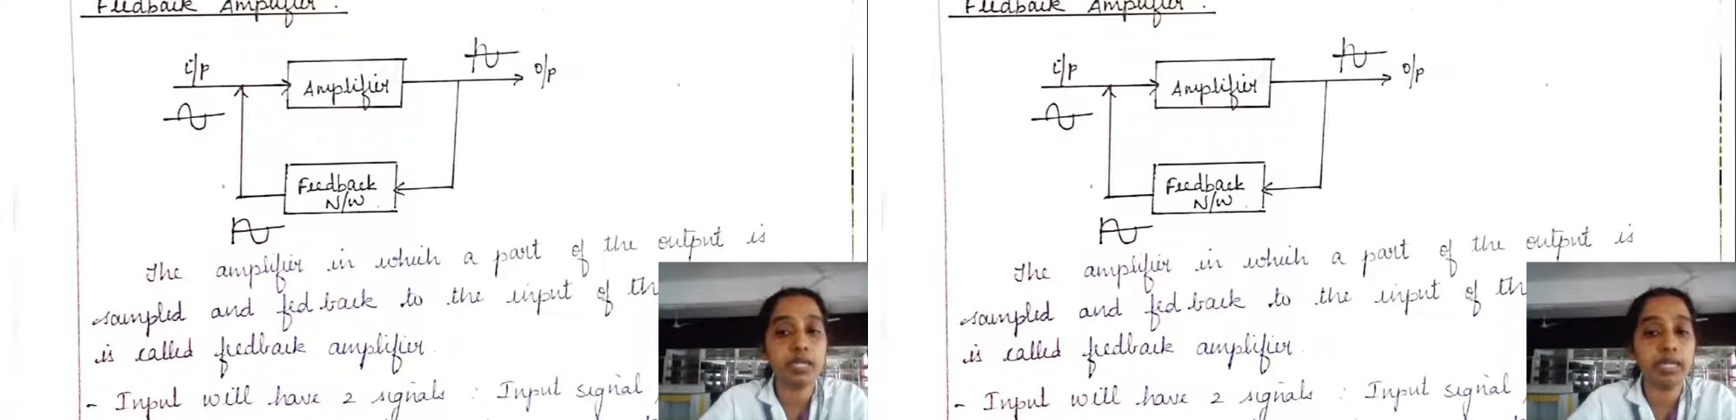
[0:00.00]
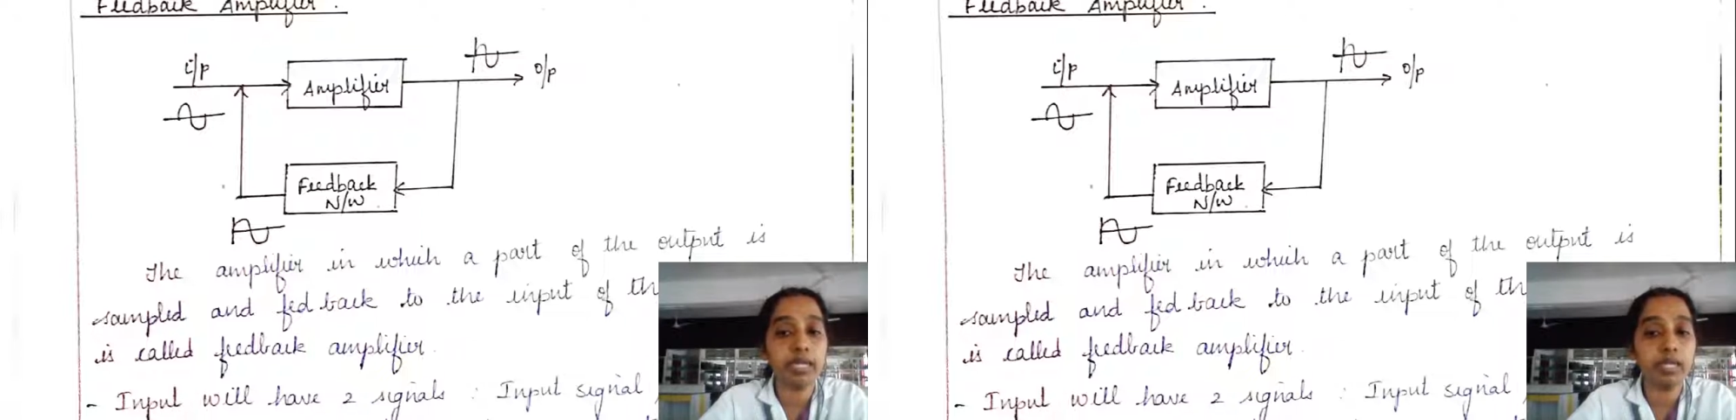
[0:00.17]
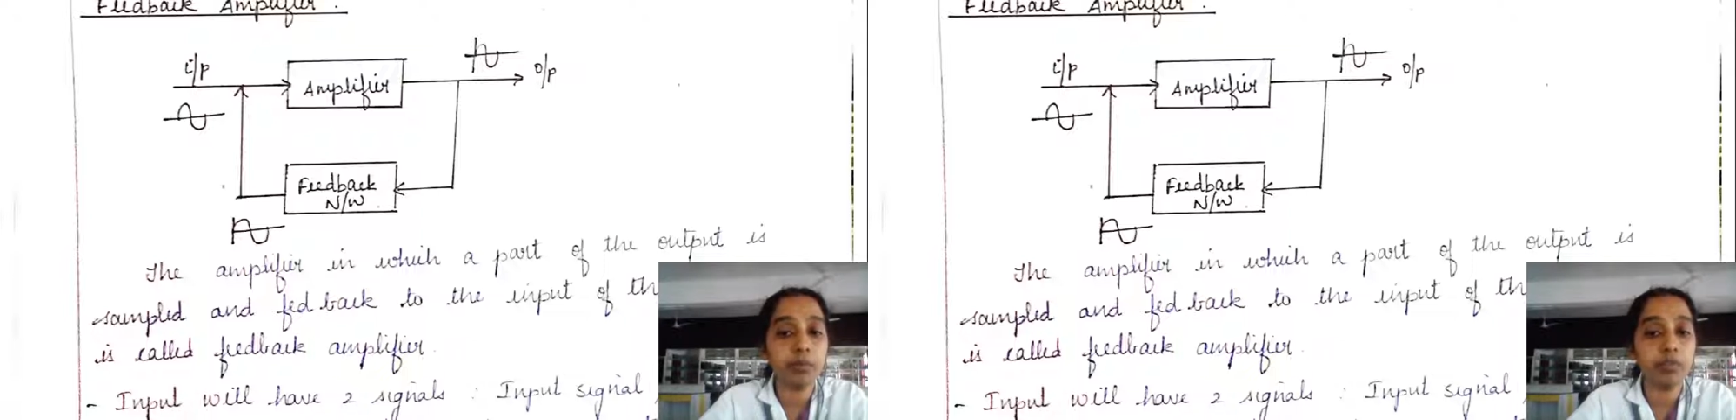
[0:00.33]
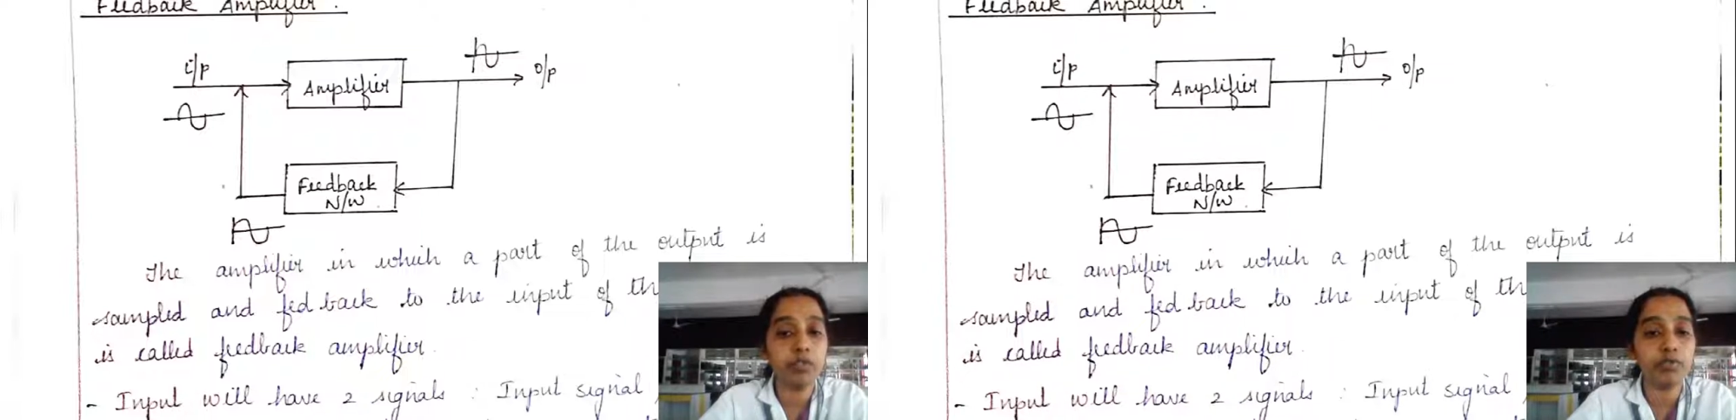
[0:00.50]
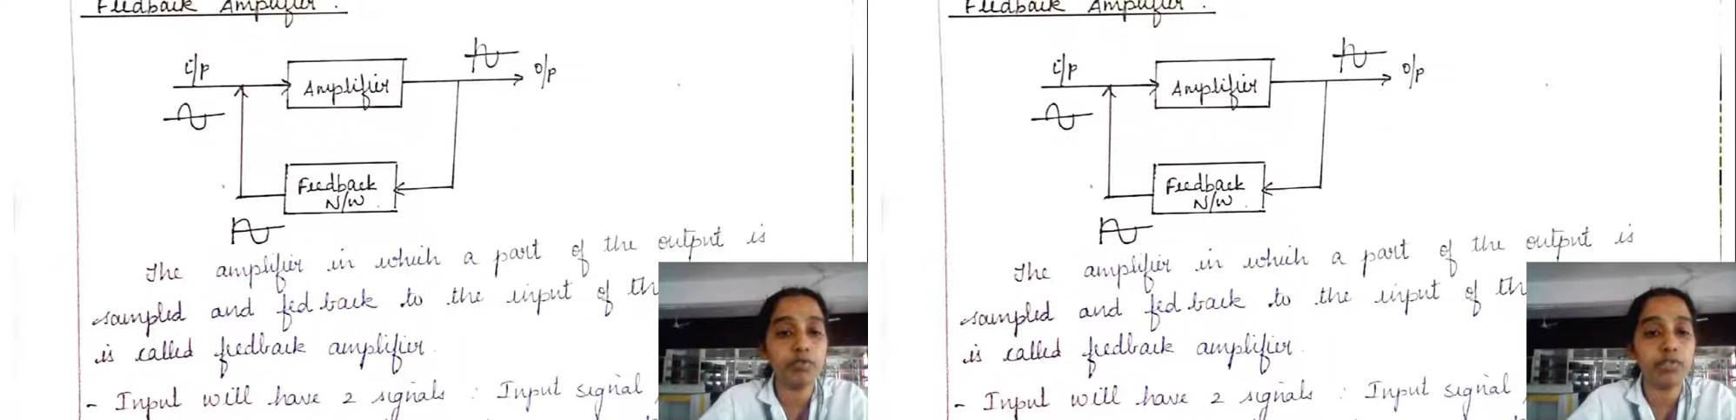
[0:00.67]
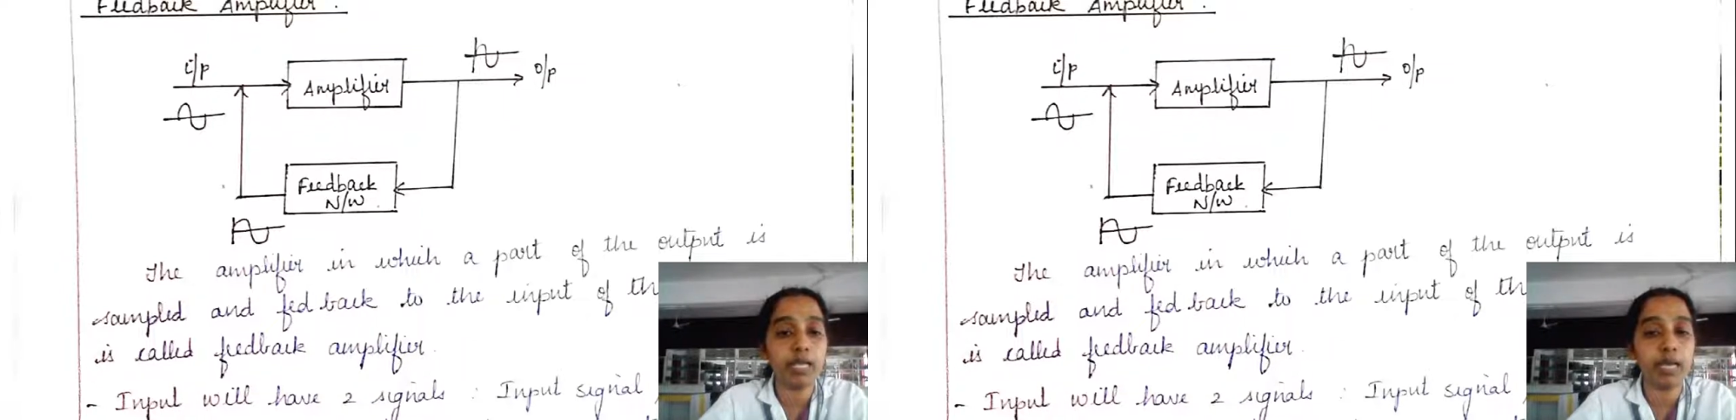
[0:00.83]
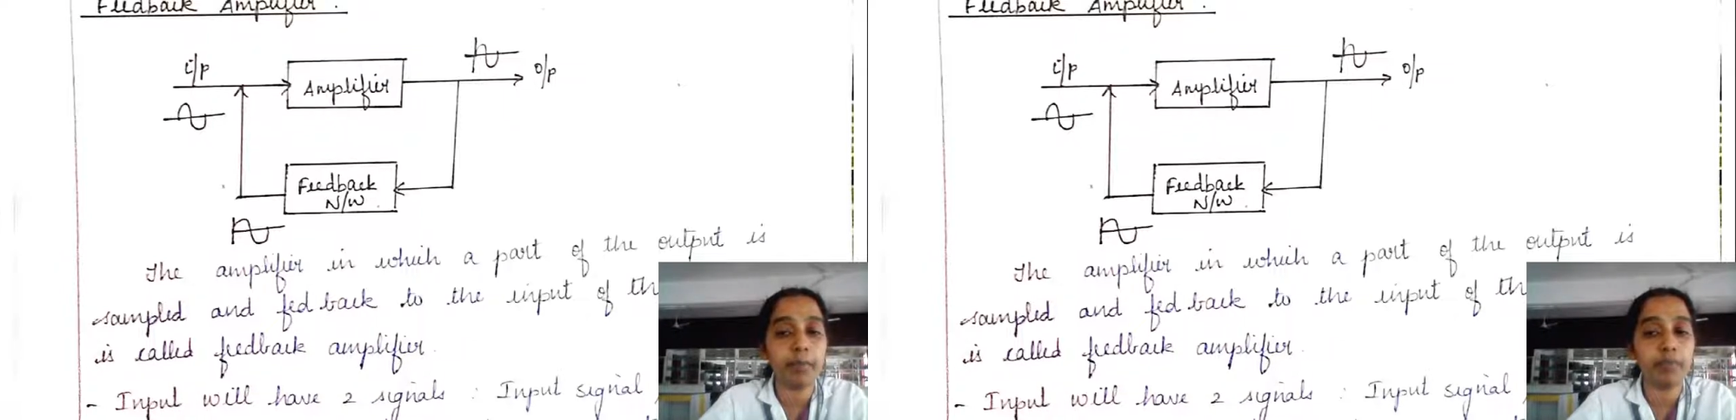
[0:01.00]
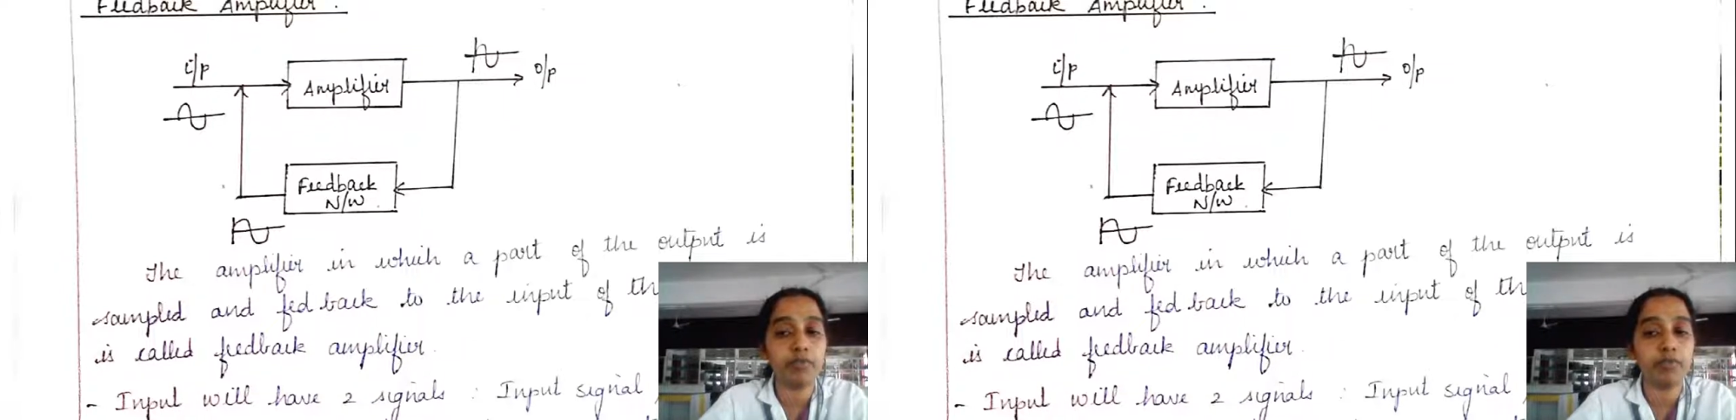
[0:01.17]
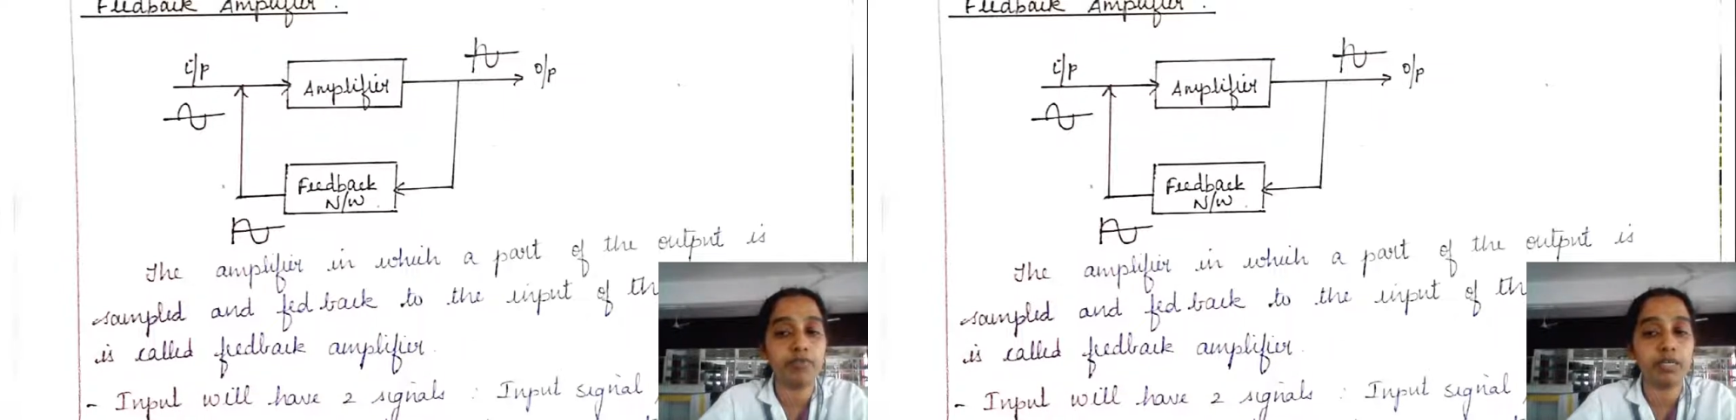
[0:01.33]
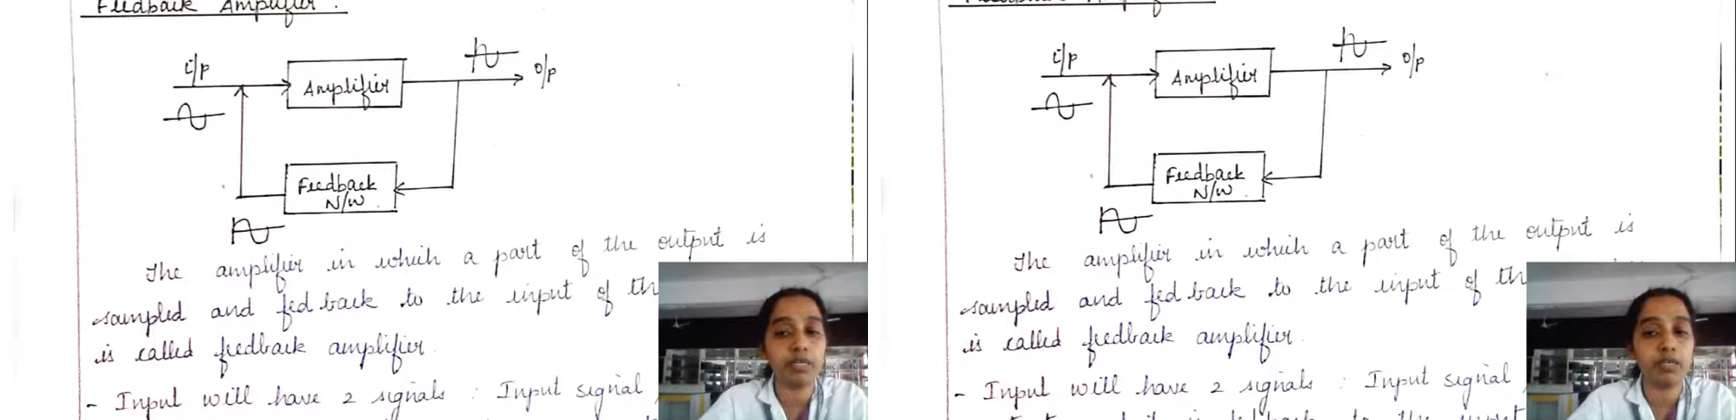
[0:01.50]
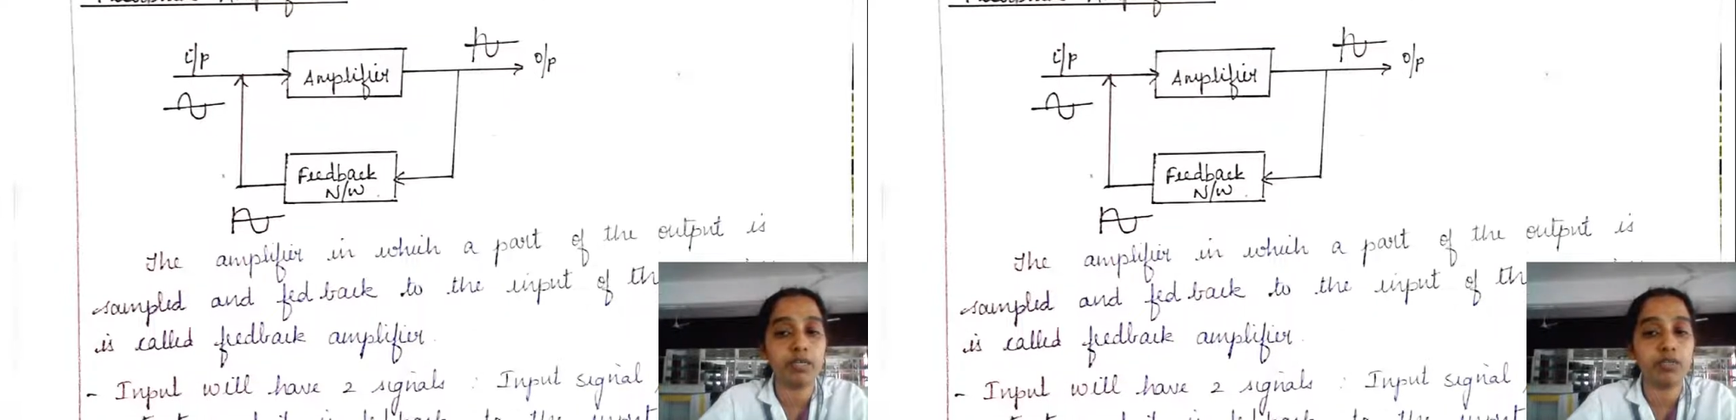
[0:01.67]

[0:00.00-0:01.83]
input of the amplifier.